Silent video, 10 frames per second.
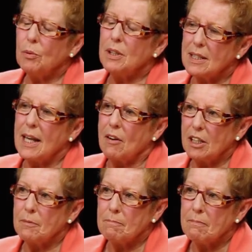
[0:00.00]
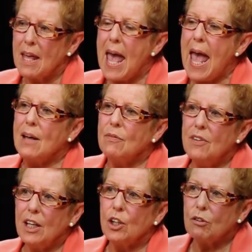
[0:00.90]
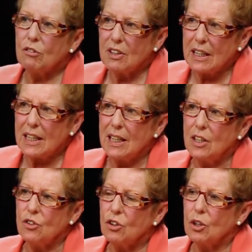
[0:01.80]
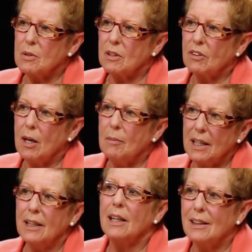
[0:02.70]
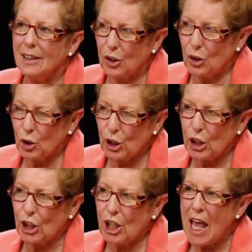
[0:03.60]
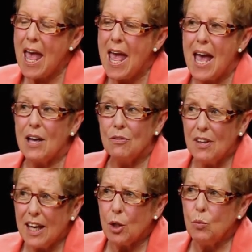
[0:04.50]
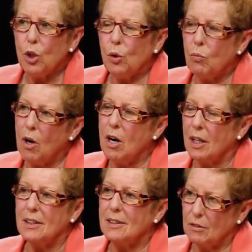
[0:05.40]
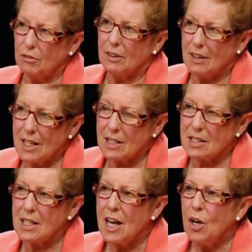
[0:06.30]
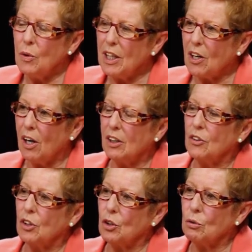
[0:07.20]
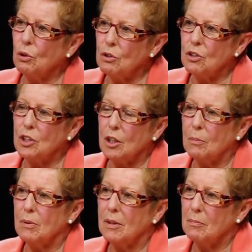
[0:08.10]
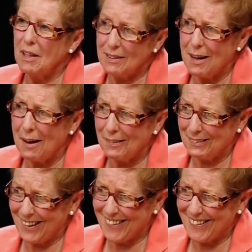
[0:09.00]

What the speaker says: pretty savvy. And they're thinking in terms of coming in a little earlier, and they will want different things. We call it the cruise ship mentality.